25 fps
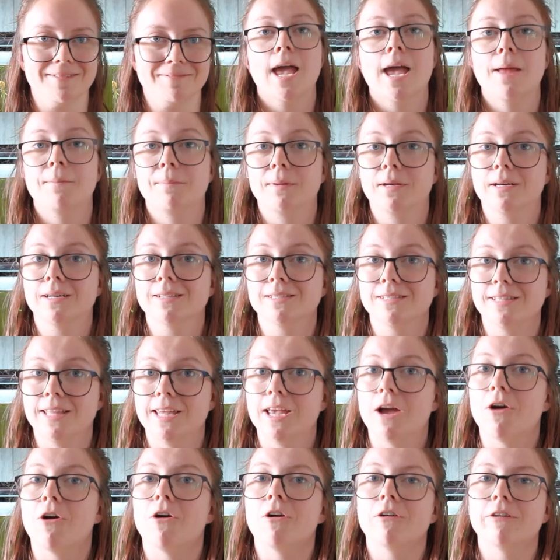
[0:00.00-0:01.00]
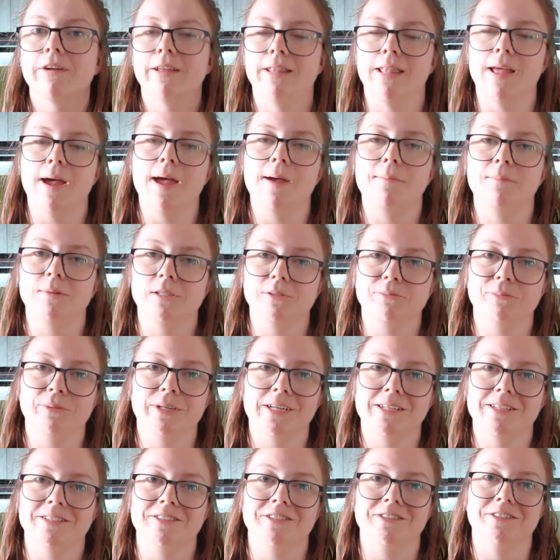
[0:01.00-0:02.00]
And because they are an ambush
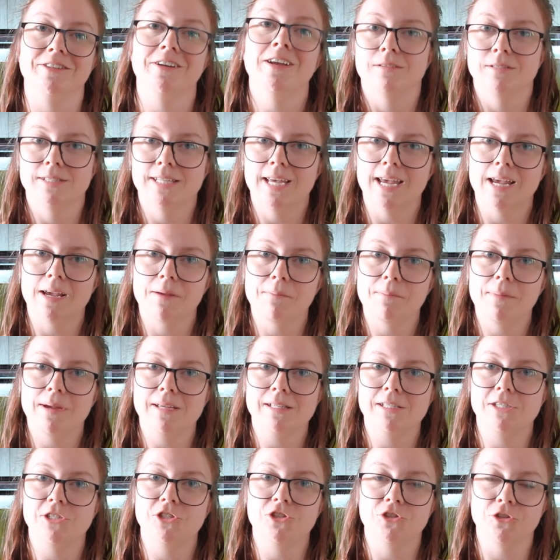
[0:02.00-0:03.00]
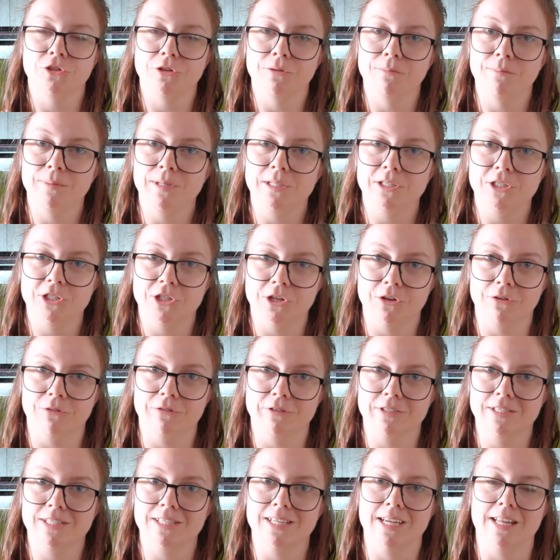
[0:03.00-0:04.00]
predator, tank mates should be
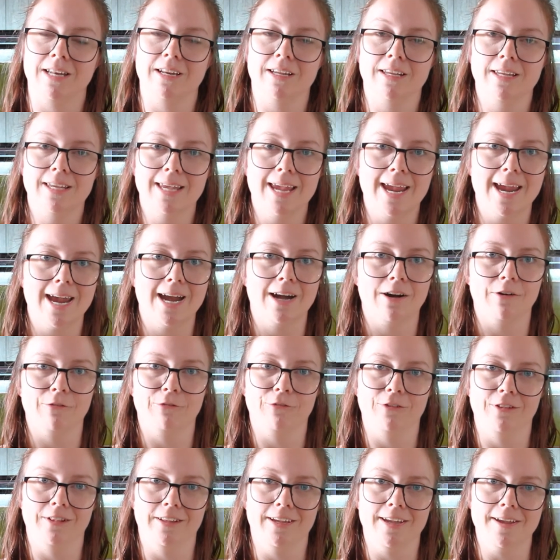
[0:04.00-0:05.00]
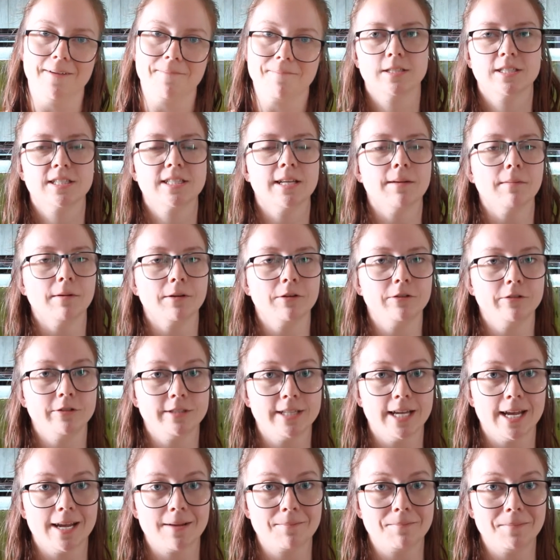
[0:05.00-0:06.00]
chosen carefully. Some good
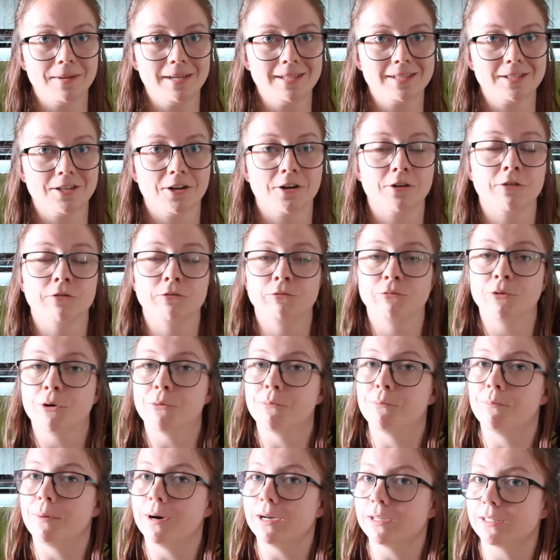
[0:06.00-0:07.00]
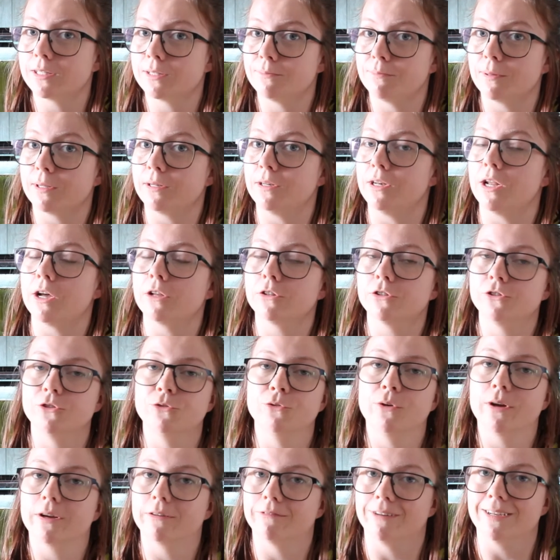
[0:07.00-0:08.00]
tank mates are robust but not
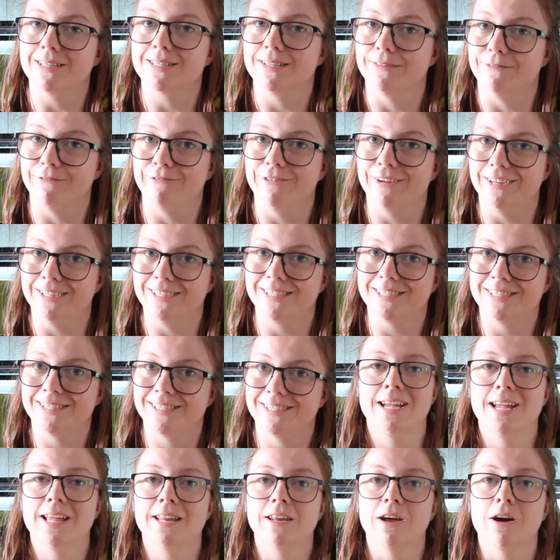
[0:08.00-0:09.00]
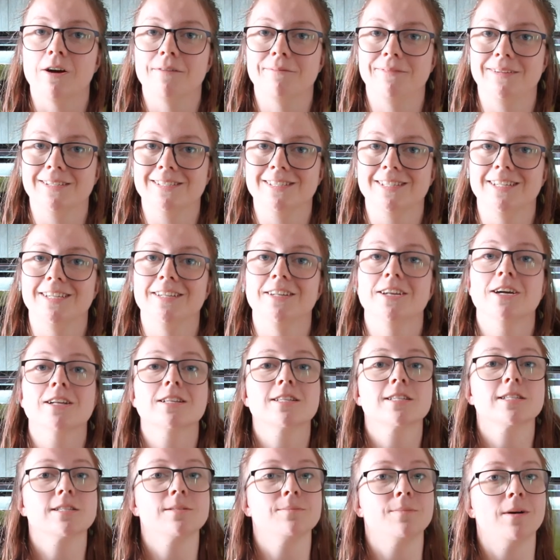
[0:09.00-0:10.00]
too aggressive fish, and obviously
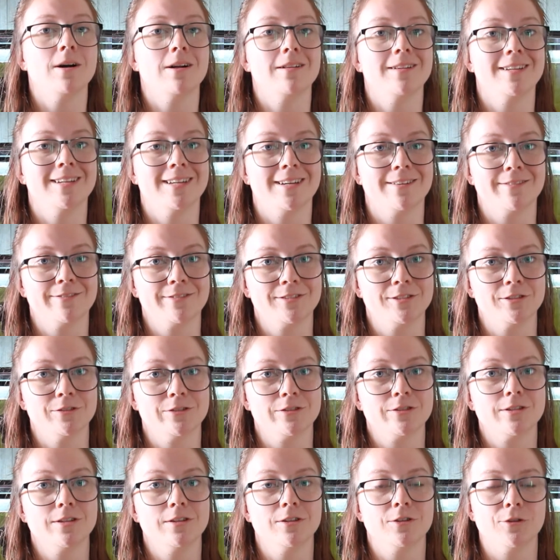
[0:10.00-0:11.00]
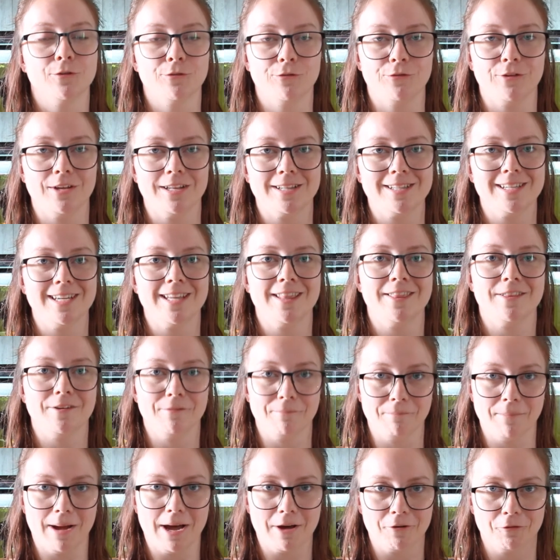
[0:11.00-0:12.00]
not small enough to fit in their
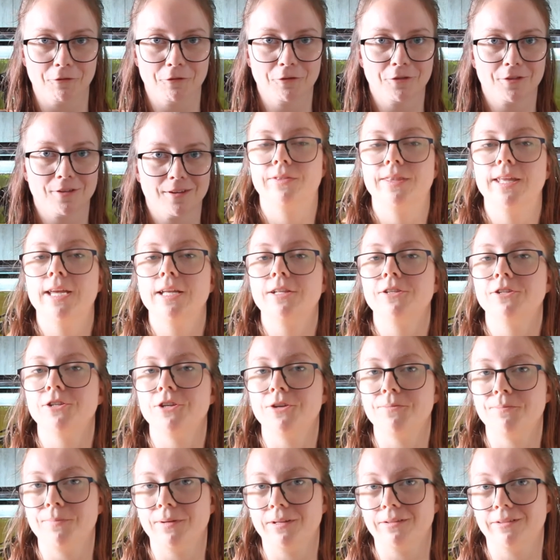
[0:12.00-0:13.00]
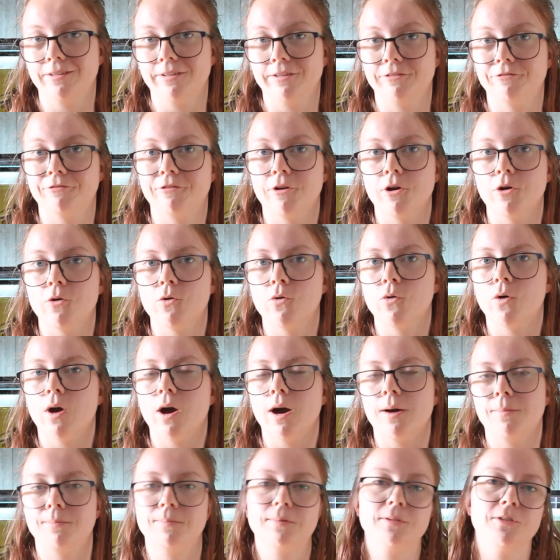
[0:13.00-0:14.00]
mouth. They typically grow
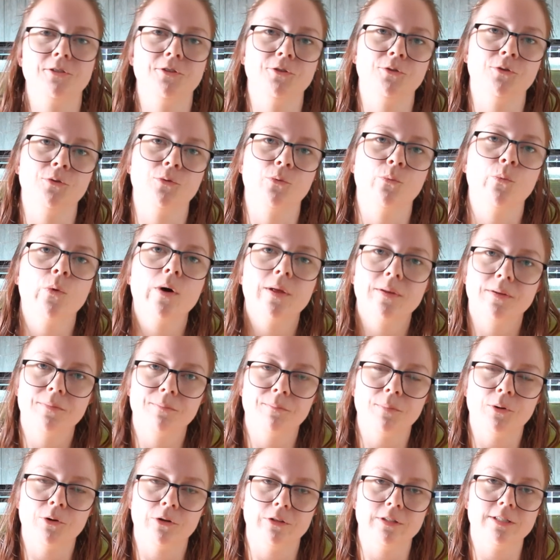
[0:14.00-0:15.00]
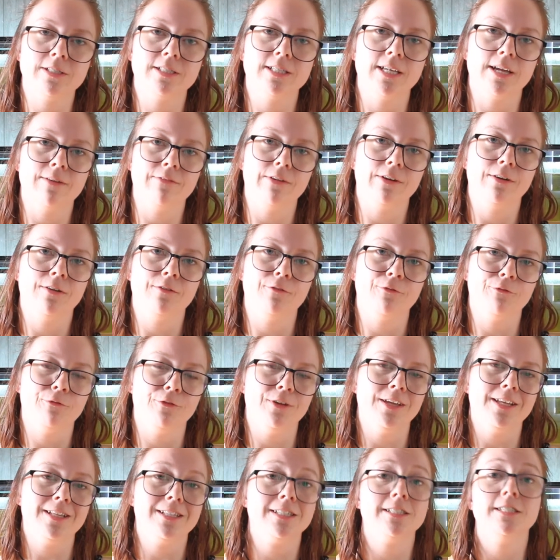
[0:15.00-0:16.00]
up to 1.7
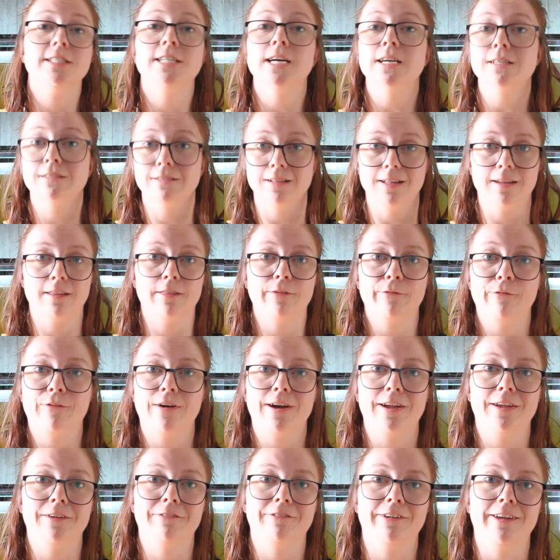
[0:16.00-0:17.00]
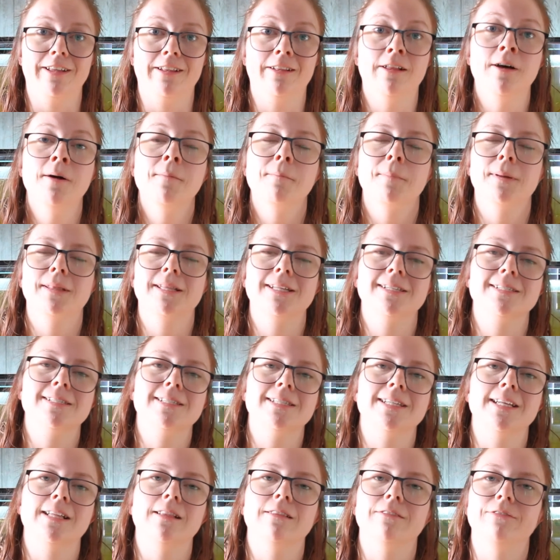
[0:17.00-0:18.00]
feet, just like the fire reel, but they
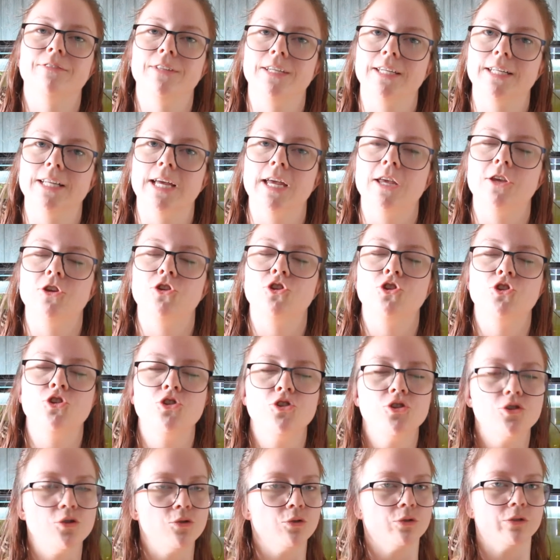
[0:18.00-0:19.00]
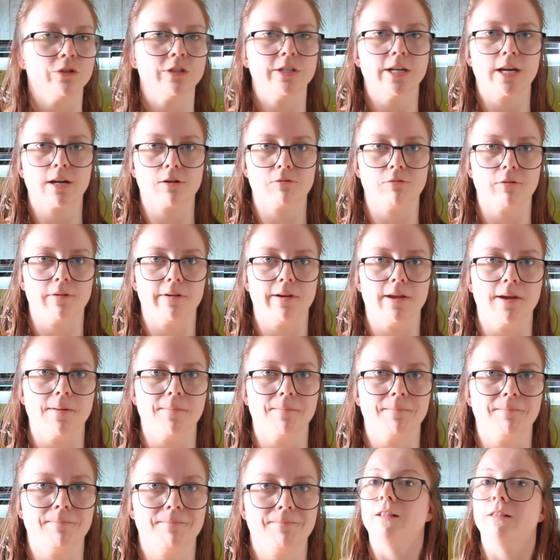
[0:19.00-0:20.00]
still need a huge aquarium.
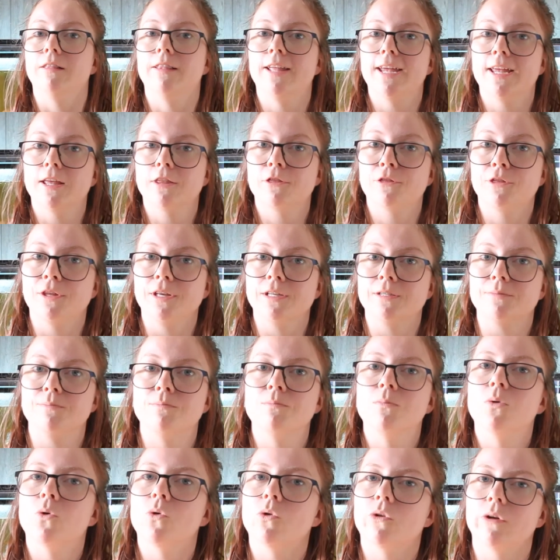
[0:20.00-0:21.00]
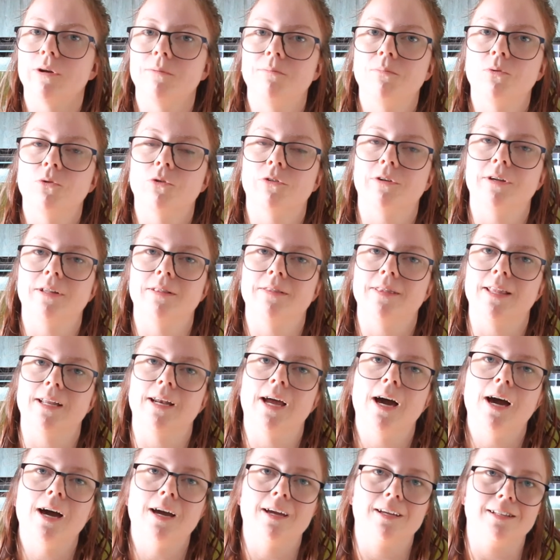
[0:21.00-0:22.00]
Length is more important than
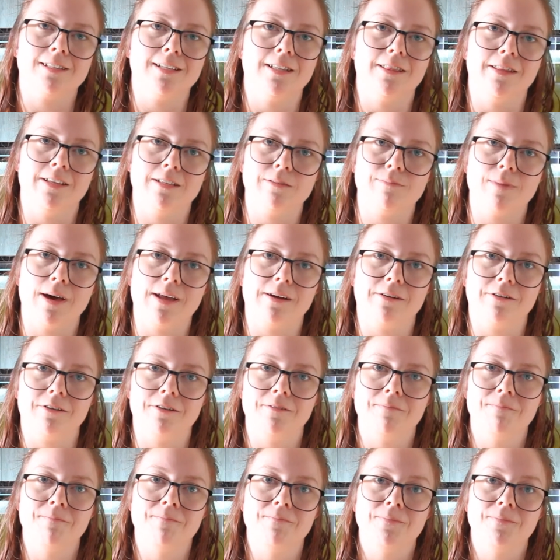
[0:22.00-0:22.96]
height in this matter.